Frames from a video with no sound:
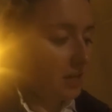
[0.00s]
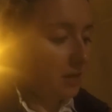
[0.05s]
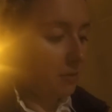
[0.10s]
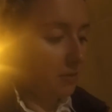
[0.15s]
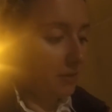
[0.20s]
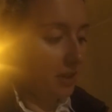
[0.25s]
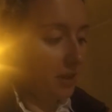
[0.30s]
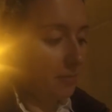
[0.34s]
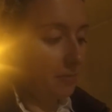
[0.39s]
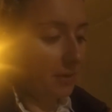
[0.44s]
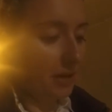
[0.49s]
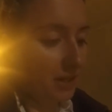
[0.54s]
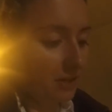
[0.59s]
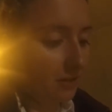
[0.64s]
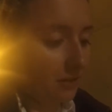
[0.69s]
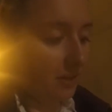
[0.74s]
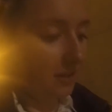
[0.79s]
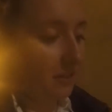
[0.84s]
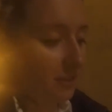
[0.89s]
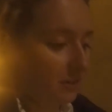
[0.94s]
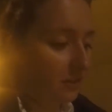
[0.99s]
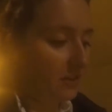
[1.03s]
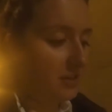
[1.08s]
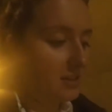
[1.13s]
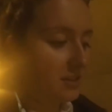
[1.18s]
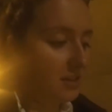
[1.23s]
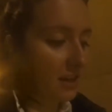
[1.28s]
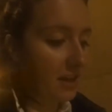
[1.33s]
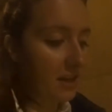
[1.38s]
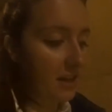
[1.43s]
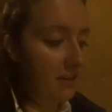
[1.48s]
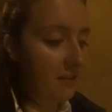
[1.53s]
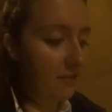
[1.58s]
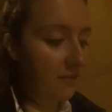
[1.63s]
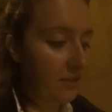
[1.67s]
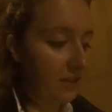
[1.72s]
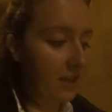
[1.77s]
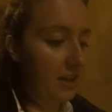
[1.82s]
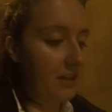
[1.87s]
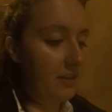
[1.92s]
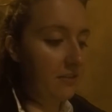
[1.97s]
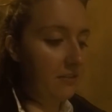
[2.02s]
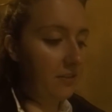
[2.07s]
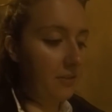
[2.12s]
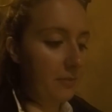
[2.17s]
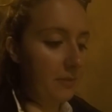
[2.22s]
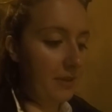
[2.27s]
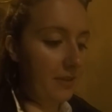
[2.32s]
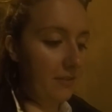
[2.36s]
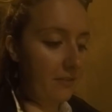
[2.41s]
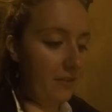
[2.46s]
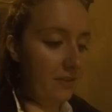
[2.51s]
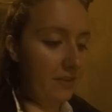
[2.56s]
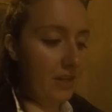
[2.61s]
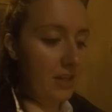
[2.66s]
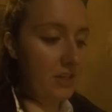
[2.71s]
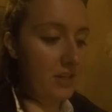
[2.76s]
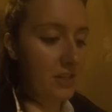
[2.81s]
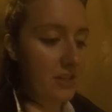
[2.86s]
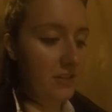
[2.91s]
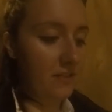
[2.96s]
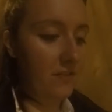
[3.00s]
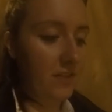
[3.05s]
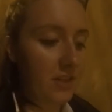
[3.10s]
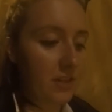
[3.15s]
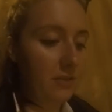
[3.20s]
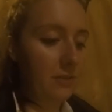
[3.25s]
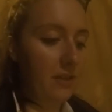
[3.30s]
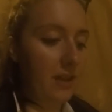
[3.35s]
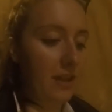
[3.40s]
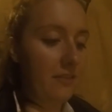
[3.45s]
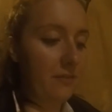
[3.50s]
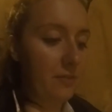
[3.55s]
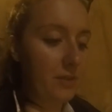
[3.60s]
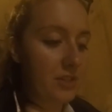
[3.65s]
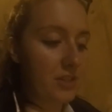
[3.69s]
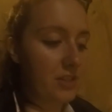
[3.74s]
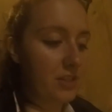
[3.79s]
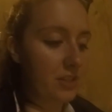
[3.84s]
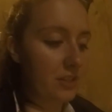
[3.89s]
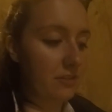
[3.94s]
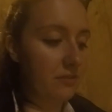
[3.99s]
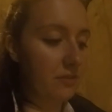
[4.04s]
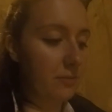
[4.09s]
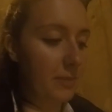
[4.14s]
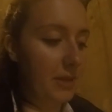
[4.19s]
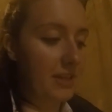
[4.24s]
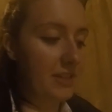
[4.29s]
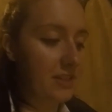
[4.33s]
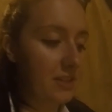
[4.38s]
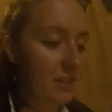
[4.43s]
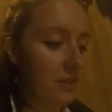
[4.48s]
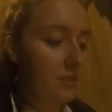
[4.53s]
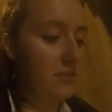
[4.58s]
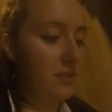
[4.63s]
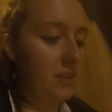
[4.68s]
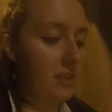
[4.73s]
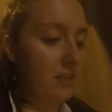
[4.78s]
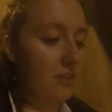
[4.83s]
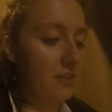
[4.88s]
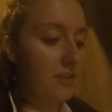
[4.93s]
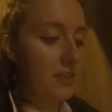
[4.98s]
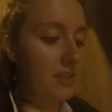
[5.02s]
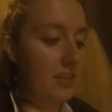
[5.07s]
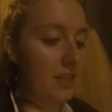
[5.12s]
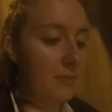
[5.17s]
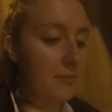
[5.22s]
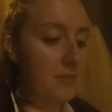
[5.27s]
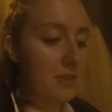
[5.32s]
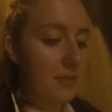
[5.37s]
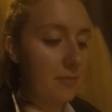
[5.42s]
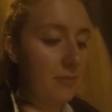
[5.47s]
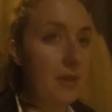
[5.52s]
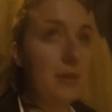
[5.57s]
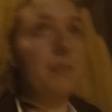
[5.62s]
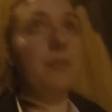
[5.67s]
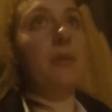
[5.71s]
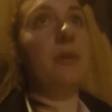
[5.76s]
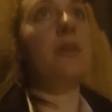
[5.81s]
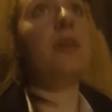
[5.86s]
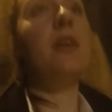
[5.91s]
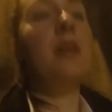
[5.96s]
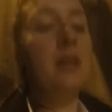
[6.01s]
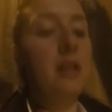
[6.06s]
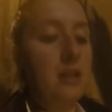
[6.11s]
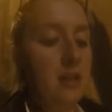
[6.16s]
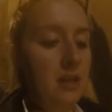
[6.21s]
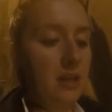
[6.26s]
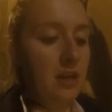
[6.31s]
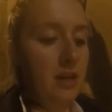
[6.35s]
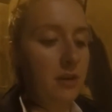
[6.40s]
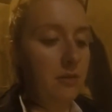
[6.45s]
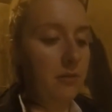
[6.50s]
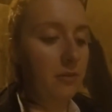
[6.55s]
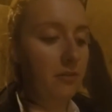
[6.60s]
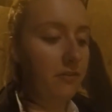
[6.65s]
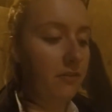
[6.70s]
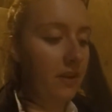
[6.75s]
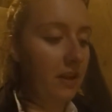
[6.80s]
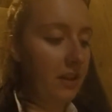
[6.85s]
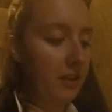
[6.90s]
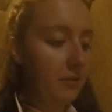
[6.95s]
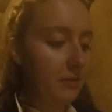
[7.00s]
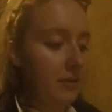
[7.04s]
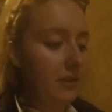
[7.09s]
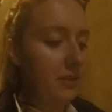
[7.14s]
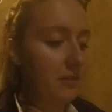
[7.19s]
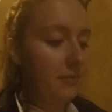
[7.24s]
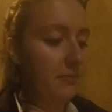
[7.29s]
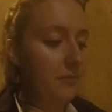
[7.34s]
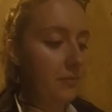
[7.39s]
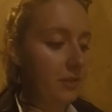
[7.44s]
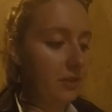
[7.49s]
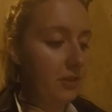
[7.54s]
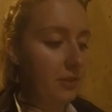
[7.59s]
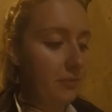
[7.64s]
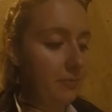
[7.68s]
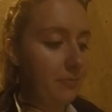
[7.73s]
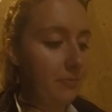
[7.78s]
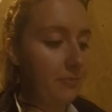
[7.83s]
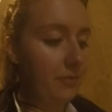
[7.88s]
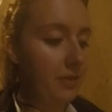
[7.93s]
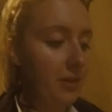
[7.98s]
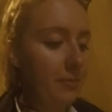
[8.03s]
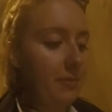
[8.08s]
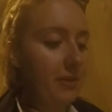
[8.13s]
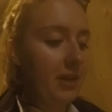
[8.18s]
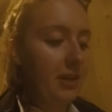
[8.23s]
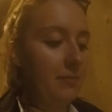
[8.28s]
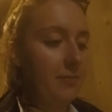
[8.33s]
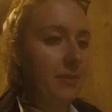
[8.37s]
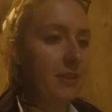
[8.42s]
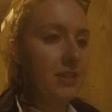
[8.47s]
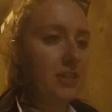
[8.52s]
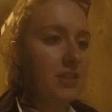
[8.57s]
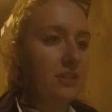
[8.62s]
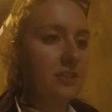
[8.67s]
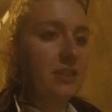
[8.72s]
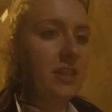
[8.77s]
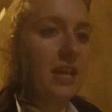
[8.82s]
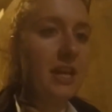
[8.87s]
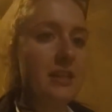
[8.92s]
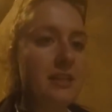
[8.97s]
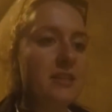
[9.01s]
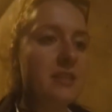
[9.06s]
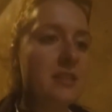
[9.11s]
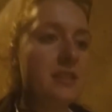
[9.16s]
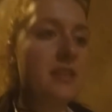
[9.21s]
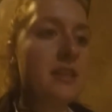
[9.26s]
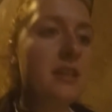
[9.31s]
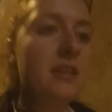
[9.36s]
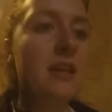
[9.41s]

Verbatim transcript: Without parallel, the crystalline and fecundiform foundations of the new life, which still remains close to thirsty lips of the people who will follow in their grip, gripping and bestial tasks.